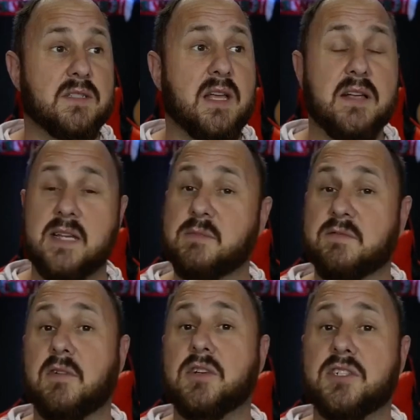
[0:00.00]
This guy's name is
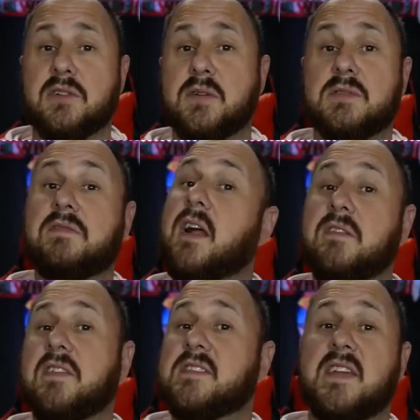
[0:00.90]
Virgil, and he was
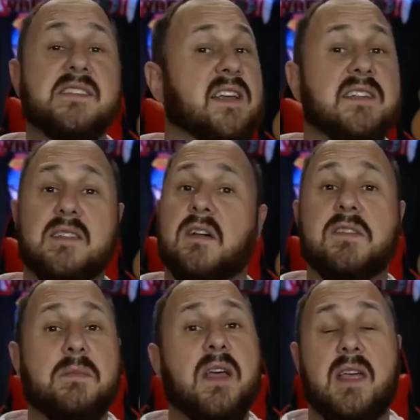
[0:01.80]
fighting for these kids. The kids
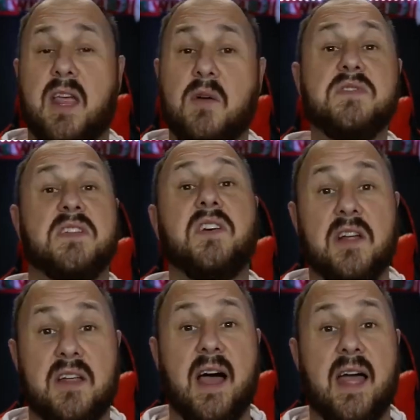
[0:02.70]
loved him. He was the
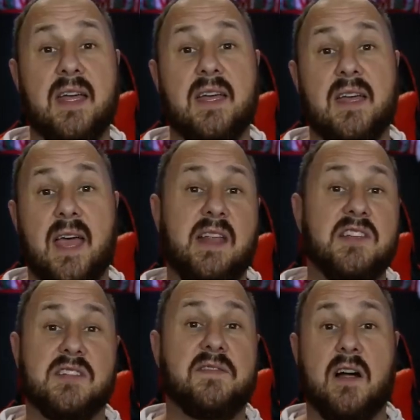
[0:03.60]
good guy, and he
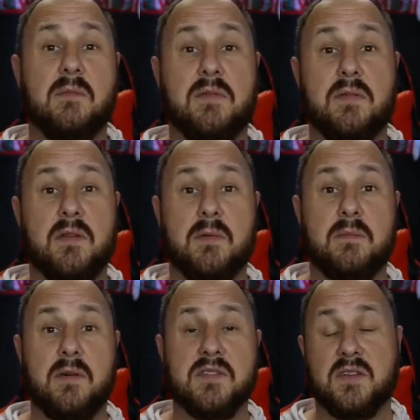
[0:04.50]
just fired him through the
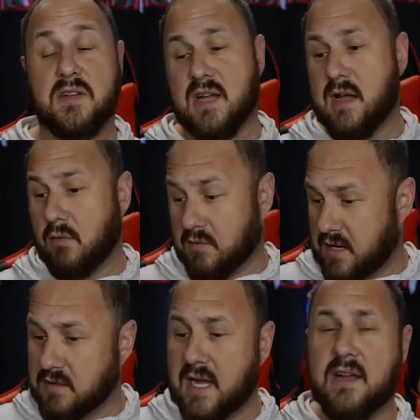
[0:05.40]
producer. And the guy, well,
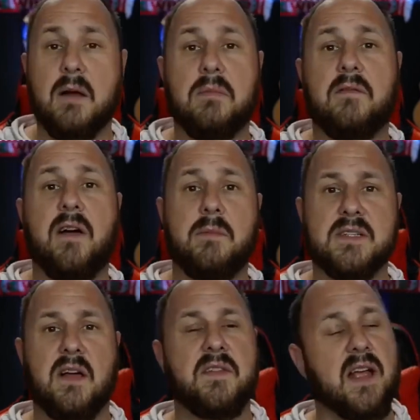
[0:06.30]
tell Dan to come fire
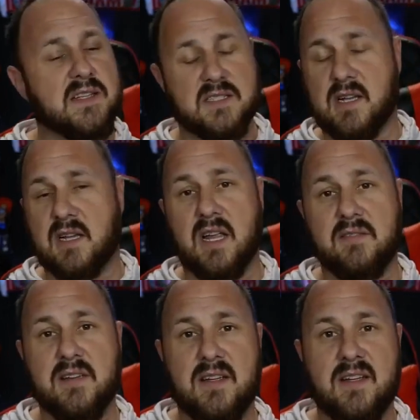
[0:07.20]
myself. And the guy's just like,
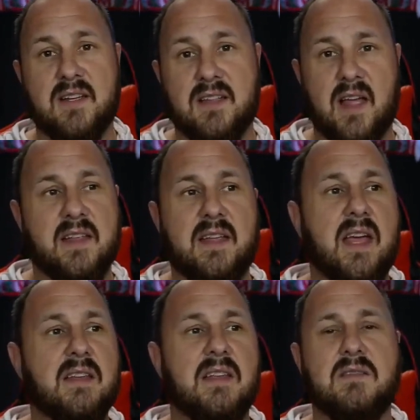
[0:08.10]
leave. Like,
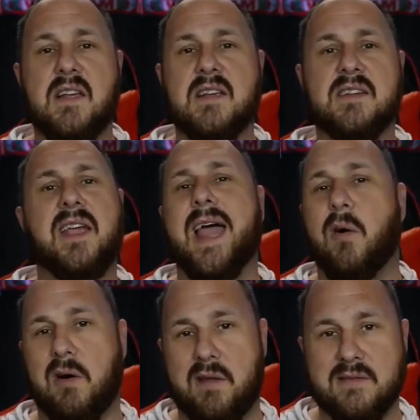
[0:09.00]
Dan is a
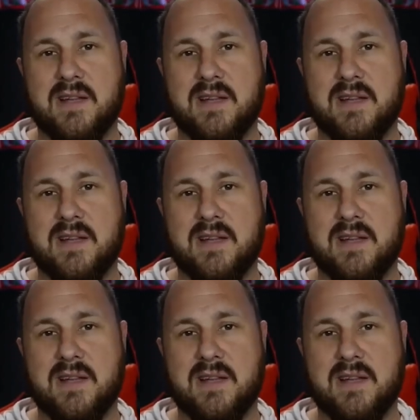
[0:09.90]
coward.